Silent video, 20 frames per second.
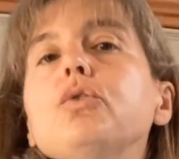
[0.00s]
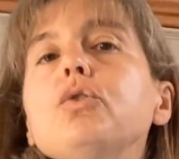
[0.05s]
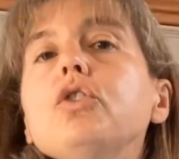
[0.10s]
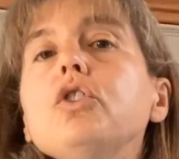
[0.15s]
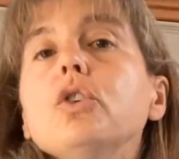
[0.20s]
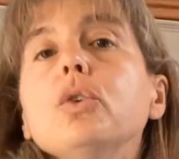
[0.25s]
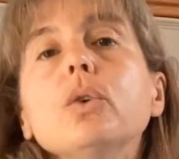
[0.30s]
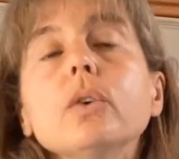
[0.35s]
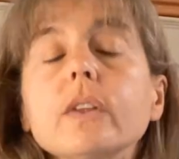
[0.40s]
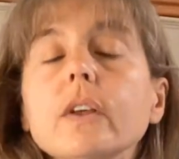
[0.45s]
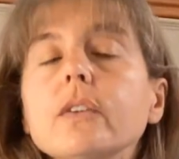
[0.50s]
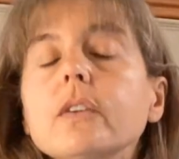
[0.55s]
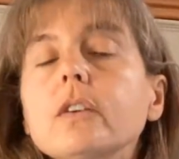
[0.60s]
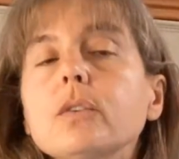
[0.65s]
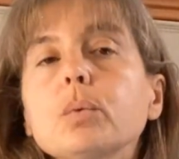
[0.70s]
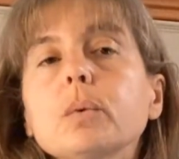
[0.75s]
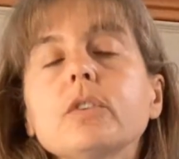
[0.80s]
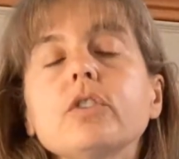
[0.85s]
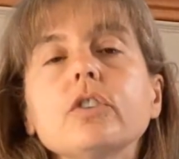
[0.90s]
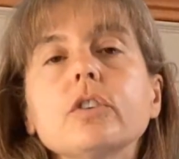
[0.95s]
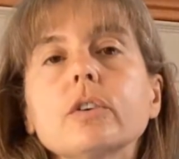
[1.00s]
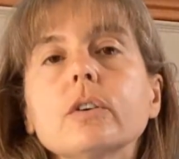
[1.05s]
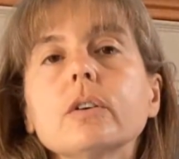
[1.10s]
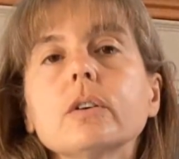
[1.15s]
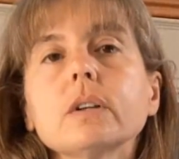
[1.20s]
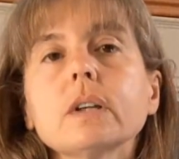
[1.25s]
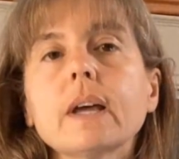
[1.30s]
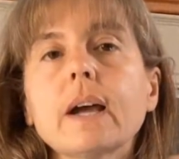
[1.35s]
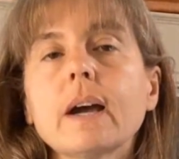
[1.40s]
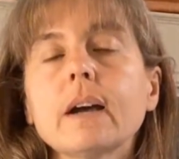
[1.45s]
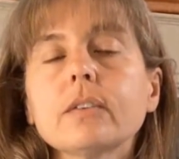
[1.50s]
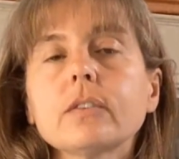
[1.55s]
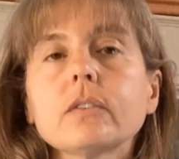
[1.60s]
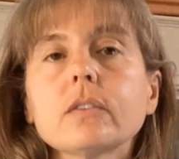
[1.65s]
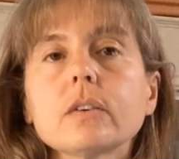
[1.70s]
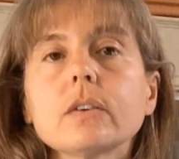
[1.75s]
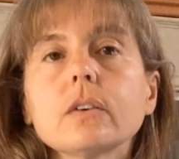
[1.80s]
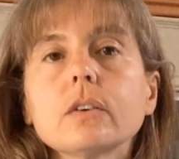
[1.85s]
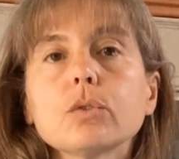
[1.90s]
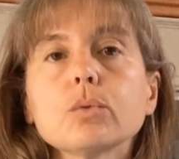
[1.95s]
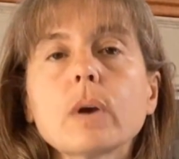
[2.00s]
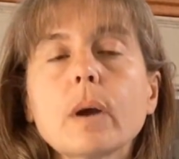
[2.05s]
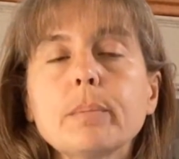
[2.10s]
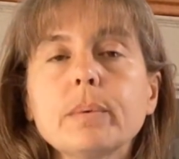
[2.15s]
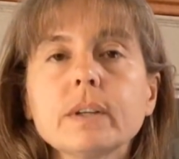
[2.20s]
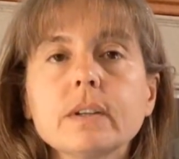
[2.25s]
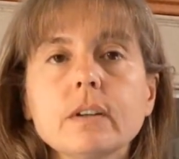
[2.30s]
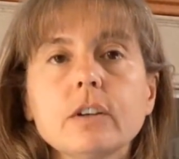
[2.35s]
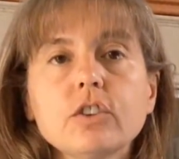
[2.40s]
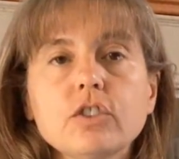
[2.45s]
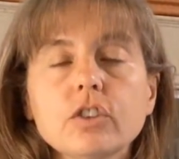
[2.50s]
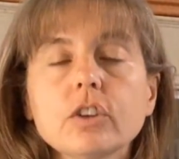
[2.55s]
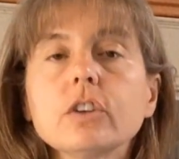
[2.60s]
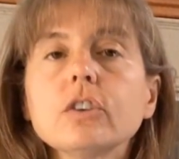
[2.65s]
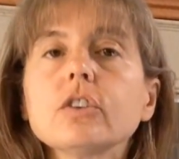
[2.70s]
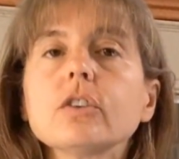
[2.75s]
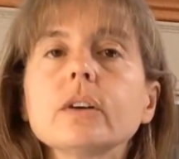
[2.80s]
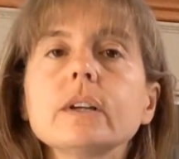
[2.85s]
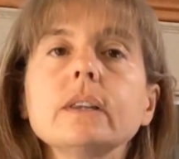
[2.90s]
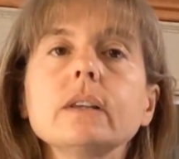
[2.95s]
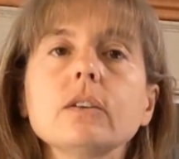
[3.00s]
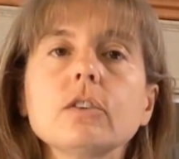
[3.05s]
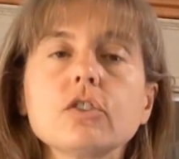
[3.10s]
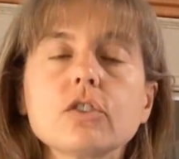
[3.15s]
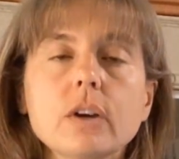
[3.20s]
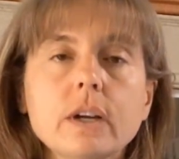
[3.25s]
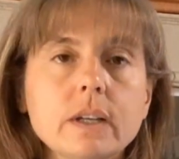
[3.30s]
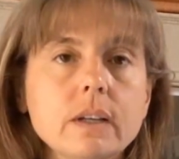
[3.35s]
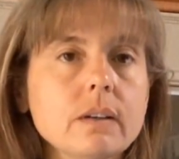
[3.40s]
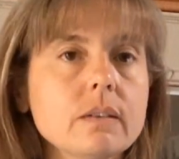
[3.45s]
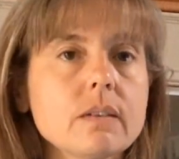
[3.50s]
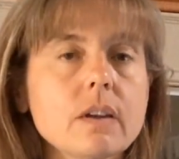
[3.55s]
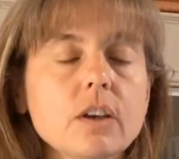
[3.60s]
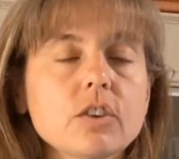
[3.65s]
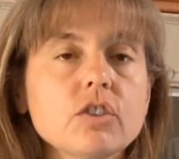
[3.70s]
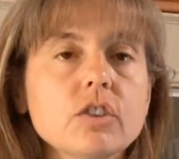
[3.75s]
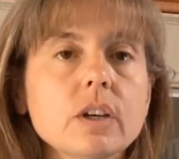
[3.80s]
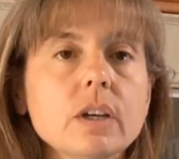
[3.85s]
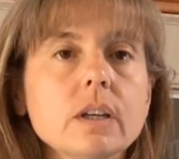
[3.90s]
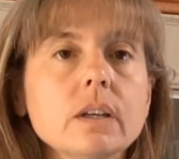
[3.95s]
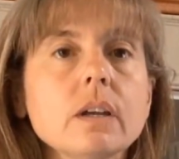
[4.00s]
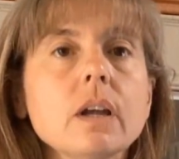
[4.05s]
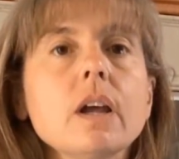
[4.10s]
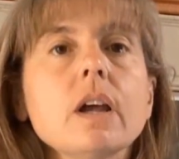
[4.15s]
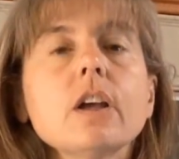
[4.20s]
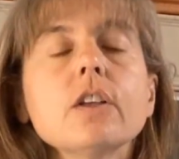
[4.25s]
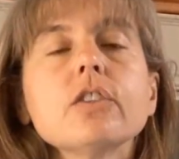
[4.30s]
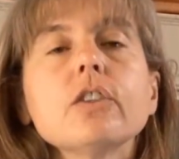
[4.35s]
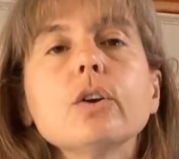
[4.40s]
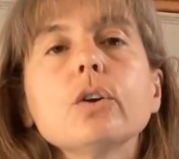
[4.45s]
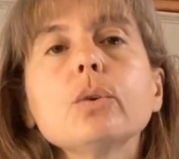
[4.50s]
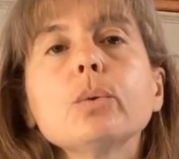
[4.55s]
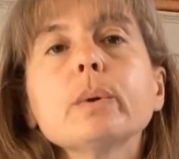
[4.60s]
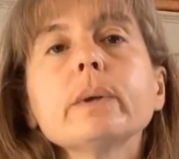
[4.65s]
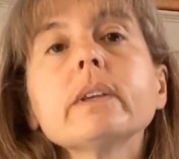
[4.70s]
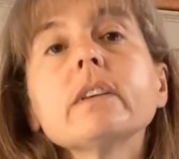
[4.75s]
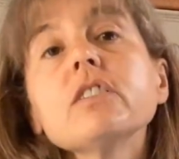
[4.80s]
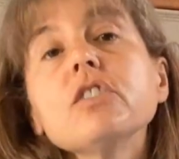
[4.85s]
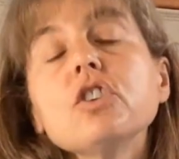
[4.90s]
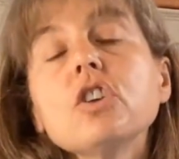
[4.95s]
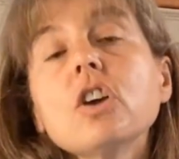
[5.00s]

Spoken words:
you knew that this was your last repetition during this training session, there was